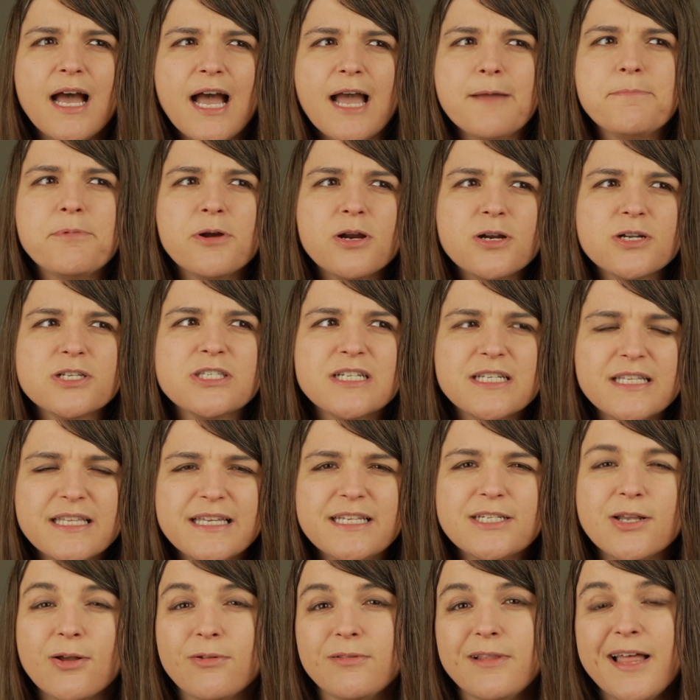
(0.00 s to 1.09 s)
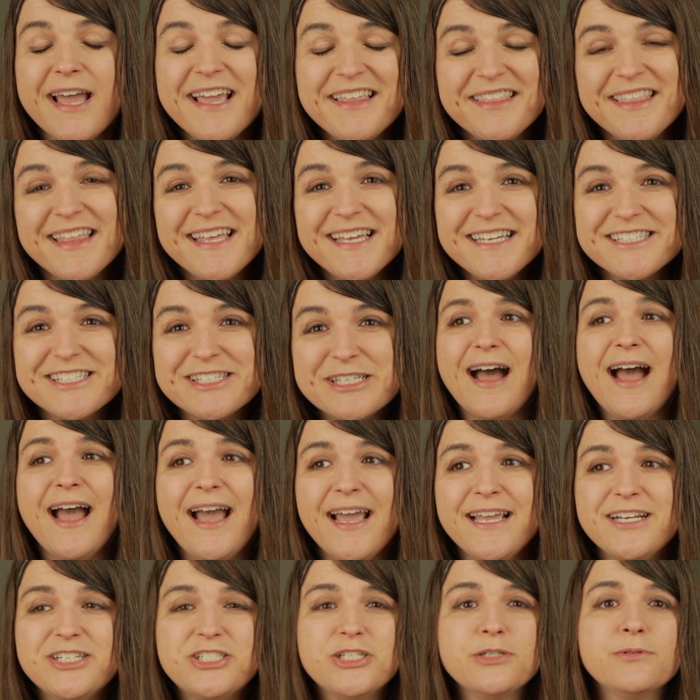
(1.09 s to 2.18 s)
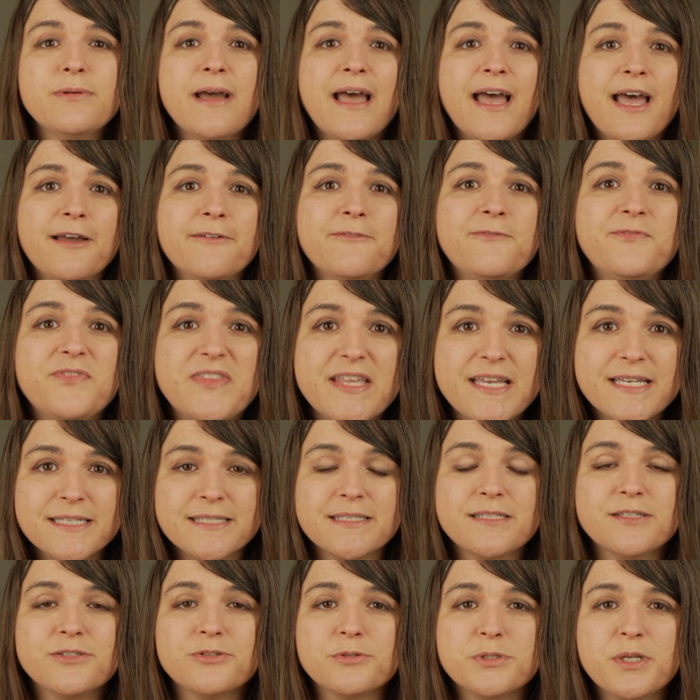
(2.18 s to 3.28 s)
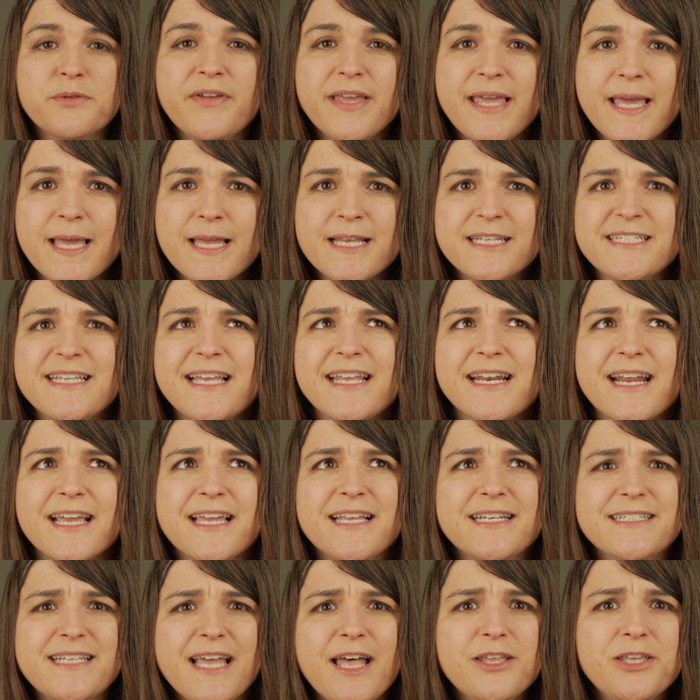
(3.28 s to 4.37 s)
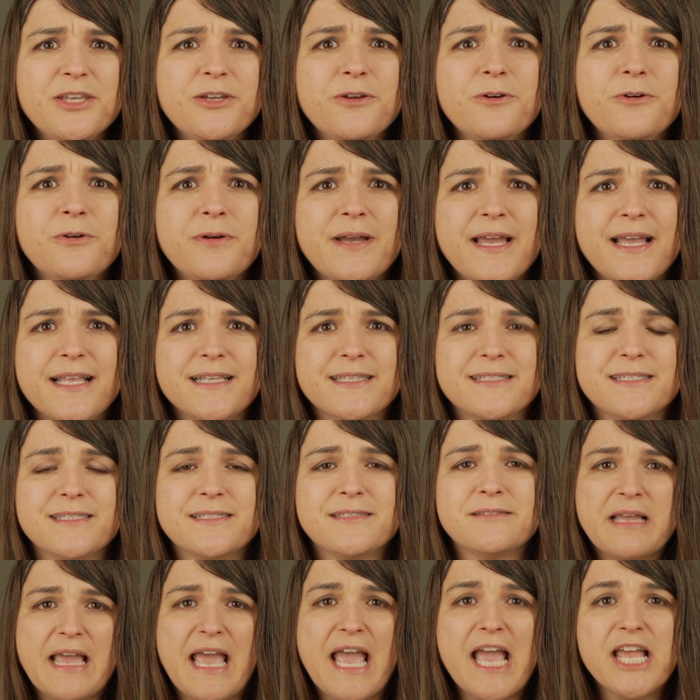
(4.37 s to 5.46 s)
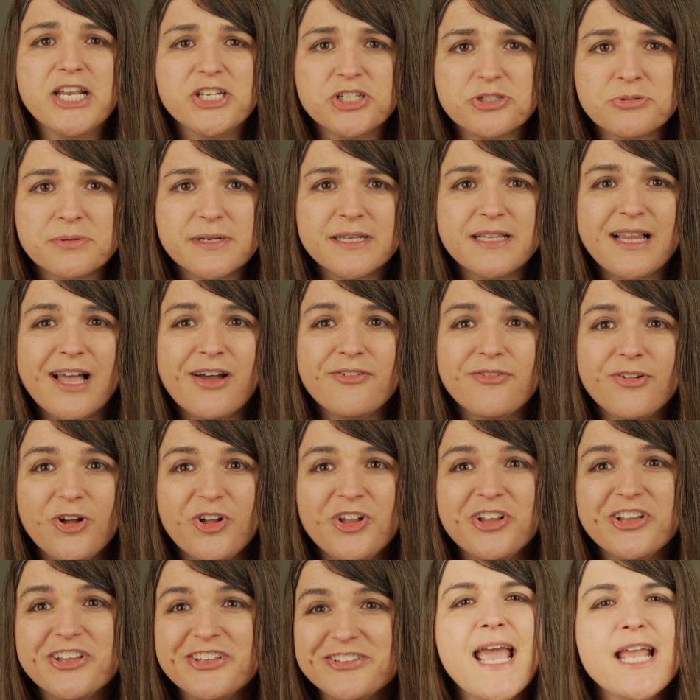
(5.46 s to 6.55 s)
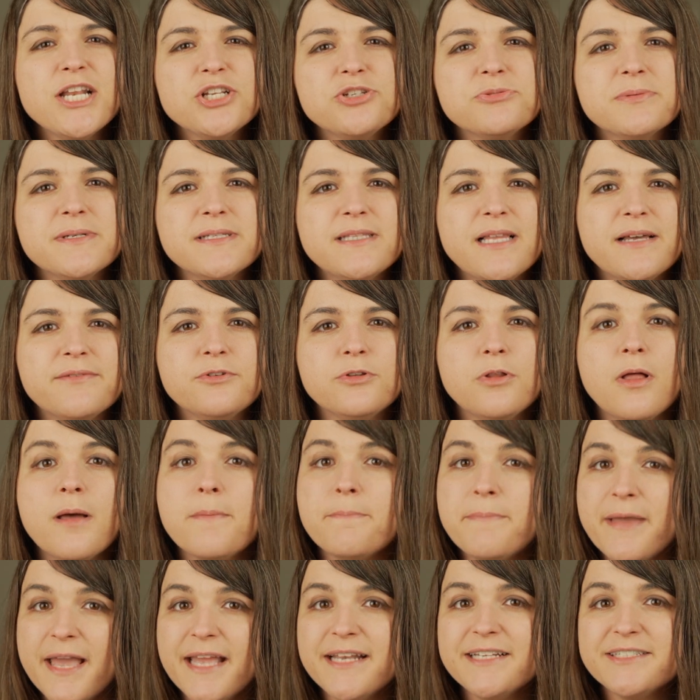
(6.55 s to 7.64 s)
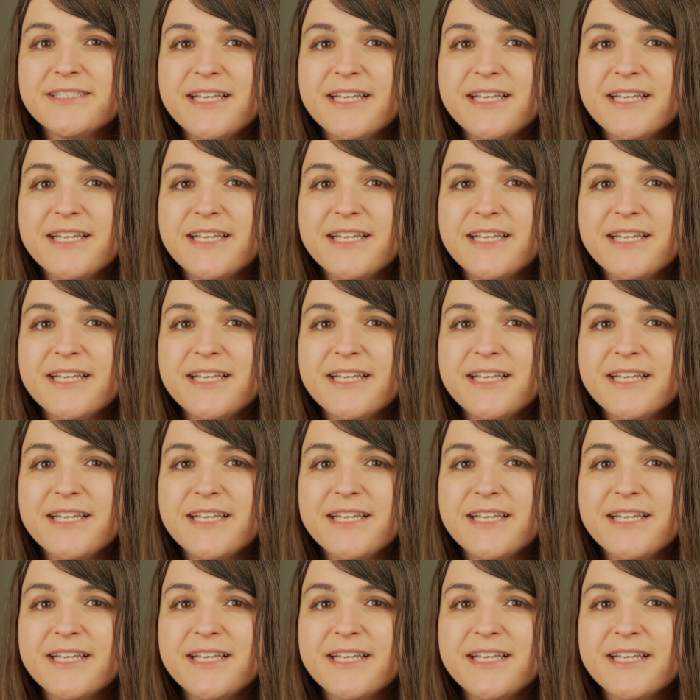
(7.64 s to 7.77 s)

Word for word: I personally don't like this. I do have this certificate, and I can tell you it's entry level. Entry level pen